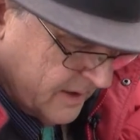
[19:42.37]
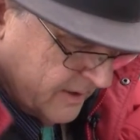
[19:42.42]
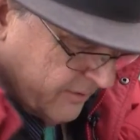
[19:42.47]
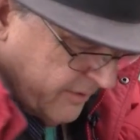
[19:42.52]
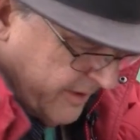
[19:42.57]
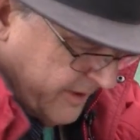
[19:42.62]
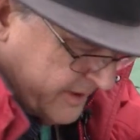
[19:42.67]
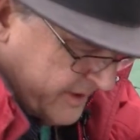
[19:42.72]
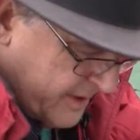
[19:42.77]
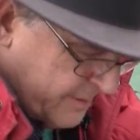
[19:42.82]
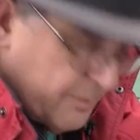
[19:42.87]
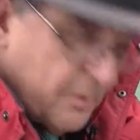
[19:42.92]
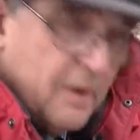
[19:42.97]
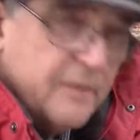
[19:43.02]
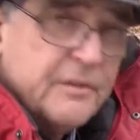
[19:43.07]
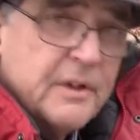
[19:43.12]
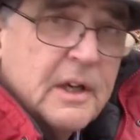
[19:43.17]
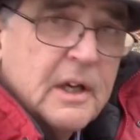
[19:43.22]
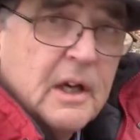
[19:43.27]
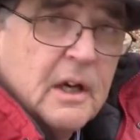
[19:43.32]
with some
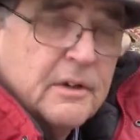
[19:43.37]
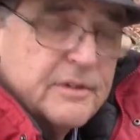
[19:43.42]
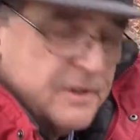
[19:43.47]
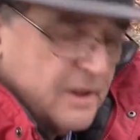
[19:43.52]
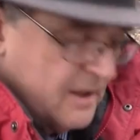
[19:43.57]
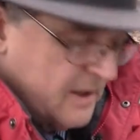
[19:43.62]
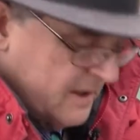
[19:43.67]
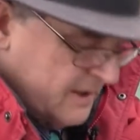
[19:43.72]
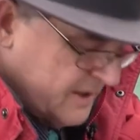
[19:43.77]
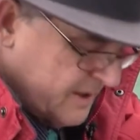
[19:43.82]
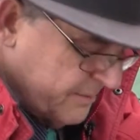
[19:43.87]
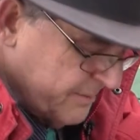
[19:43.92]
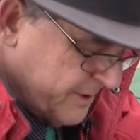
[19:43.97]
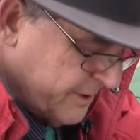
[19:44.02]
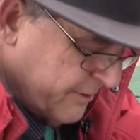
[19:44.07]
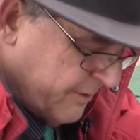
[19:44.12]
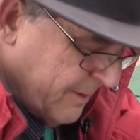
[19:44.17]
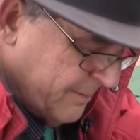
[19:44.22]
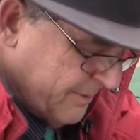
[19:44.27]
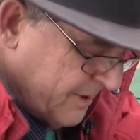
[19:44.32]
more videos, or at least some
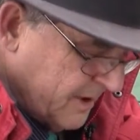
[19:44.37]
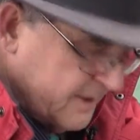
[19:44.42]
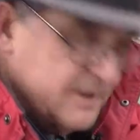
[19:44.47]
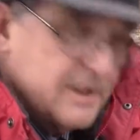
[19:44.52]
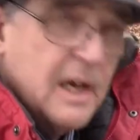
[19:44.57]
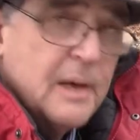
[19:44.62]
script on